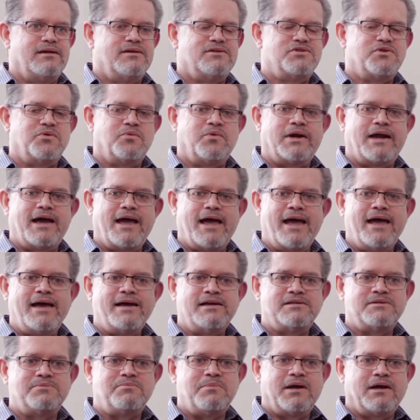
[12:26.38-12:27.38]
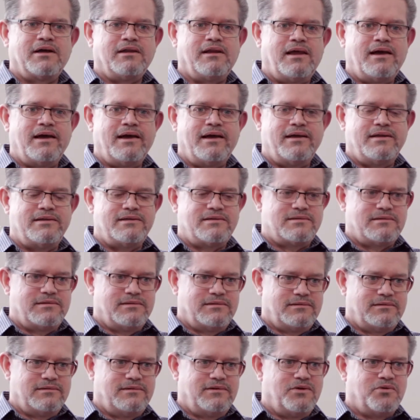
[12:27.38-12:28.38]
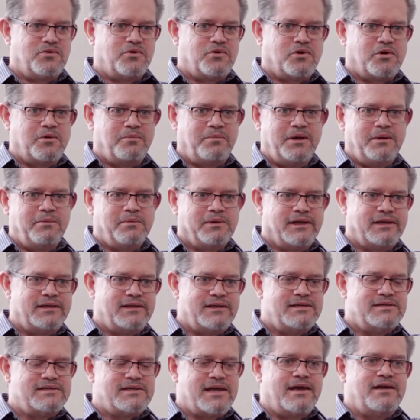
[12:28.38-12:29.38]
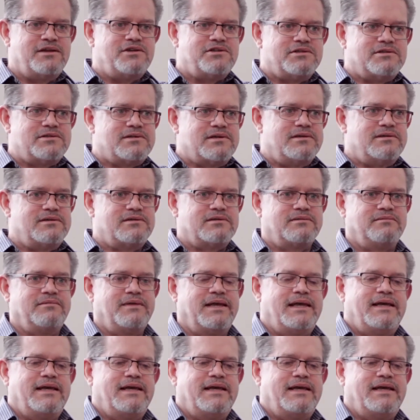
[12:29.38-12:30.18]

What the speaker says: So when I ask my clients or people at these agencies,